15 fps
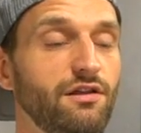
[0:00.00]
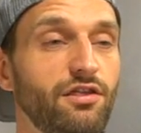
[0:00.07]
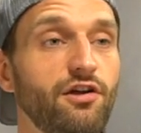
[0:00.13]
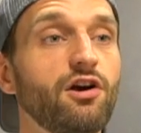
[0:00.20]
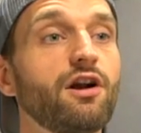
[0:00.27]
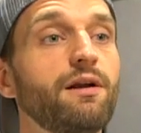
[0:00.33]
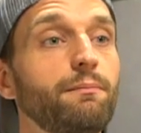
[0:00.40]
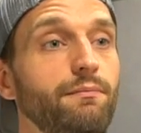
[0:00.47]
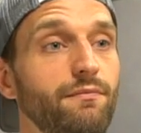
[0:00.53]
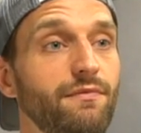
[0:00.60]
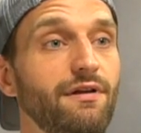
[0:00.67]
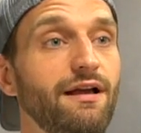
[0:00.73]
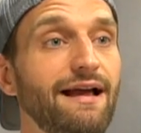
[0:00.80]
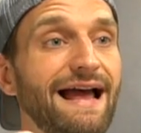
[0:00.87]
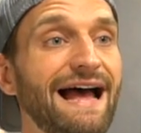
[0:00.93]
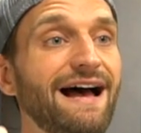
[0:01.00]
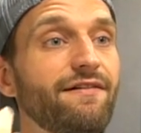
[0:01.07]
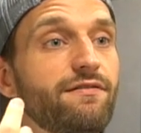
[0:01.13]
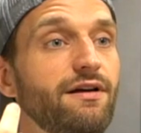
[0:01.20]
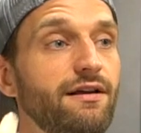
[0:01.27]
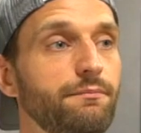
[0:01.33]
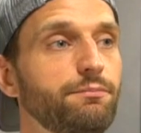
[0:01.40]
they're going
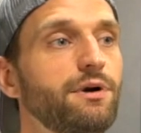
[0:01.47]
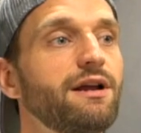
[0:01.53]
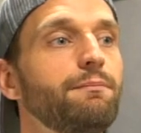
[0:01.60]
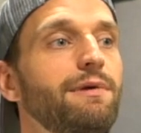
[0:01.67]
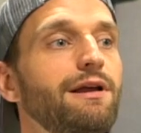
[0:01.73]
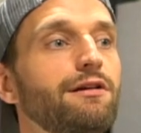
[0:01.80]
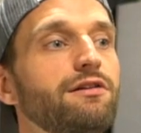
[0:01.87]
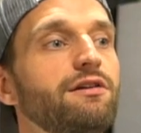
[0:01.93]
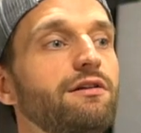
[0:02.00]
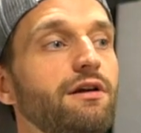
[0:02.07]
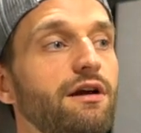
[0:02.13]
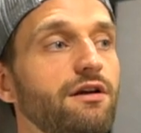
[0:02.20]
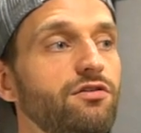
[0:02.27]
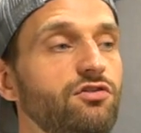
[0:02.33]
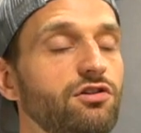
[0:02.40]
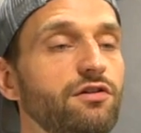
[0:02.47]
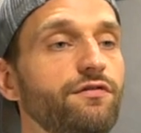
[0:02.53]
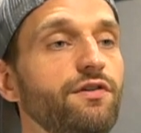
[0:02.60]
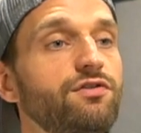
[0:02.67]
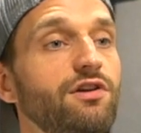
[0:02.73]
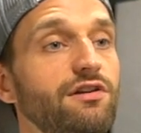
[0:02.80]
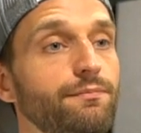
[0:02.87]
to be able to
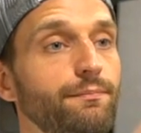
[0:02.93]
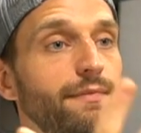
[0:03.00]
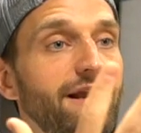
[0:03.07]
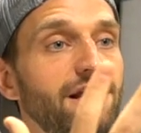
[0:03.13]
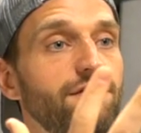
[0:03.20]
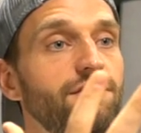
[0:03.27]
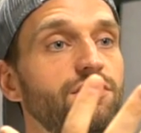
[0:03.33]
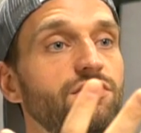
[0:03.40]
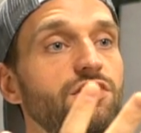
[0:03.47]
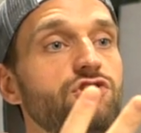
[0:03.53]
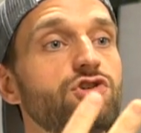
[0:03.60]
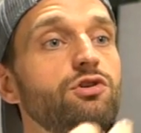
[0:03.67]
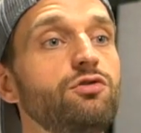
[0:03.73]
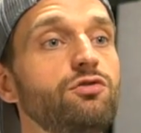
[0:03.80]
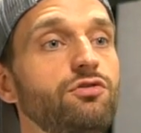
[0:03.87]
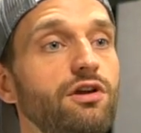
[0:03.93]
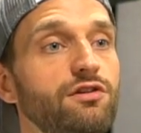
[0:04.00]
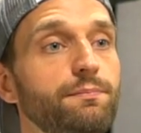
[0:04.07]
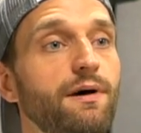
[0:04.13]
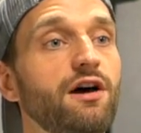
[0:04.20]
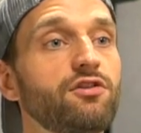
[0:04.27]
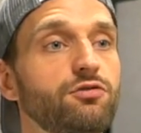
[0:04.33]
surface as many of these issues as
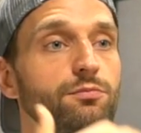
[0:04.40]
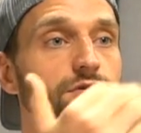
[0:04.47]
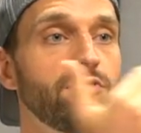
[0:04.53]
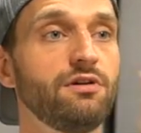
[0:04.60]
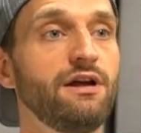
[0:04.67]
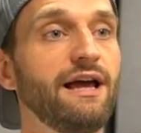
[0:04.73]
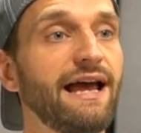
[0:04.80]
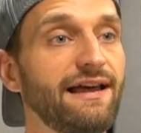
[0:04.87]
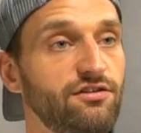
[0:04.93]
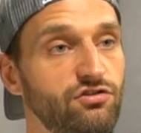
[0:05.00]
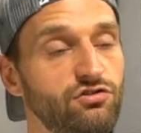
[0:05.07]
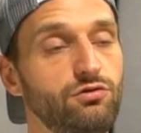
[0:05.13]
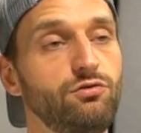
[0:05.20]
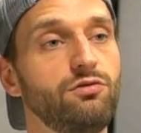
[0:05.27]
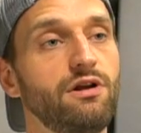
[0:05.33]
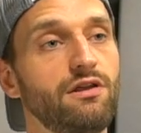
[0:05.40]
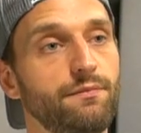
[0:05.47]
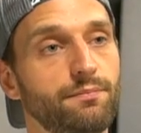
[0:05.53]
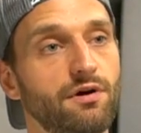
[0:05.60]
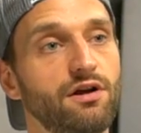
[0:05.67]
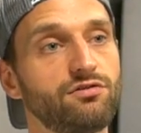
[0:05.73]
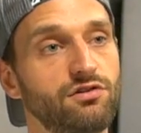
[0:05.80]
possible as soon in the
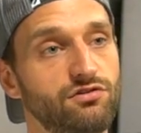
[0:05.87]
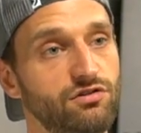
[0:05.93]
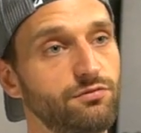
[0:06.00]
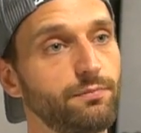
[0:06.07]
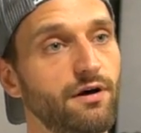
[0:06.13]
process as